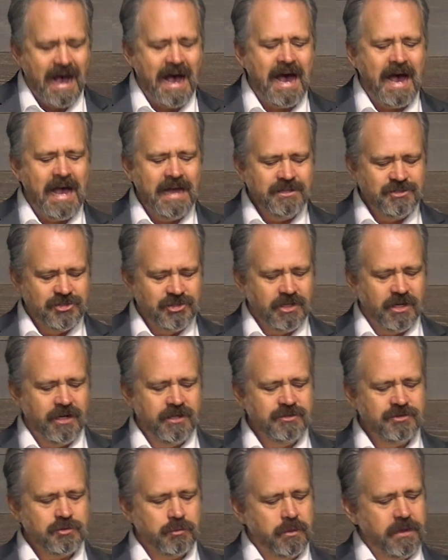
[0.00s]
I
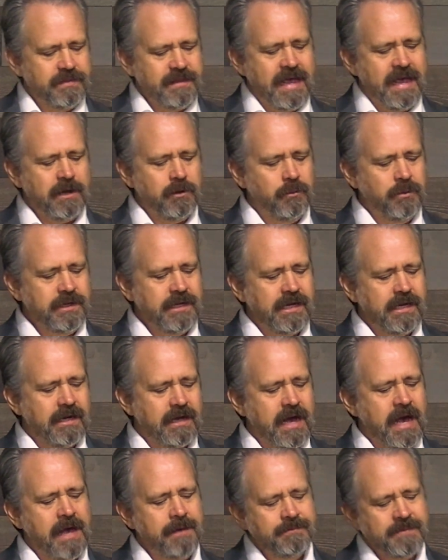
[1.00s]
judge with
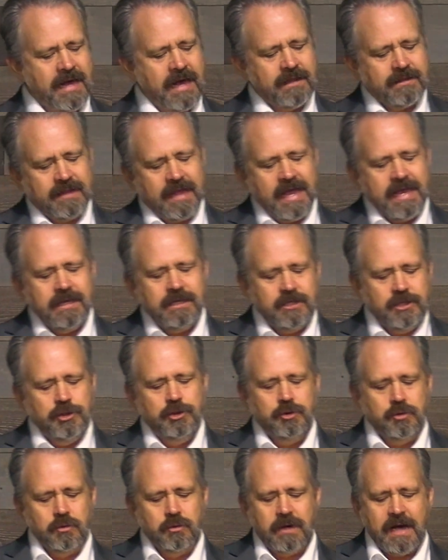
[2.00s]
equity. I'm not like
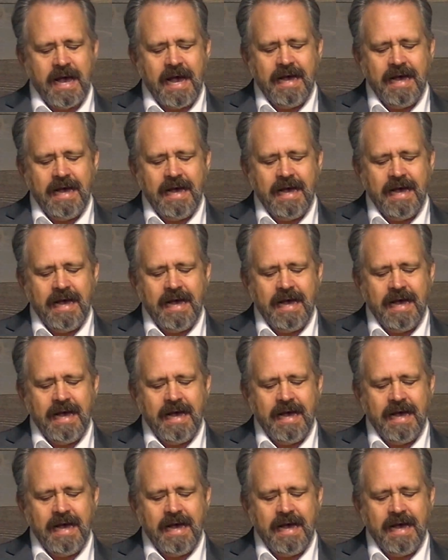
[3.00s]
you.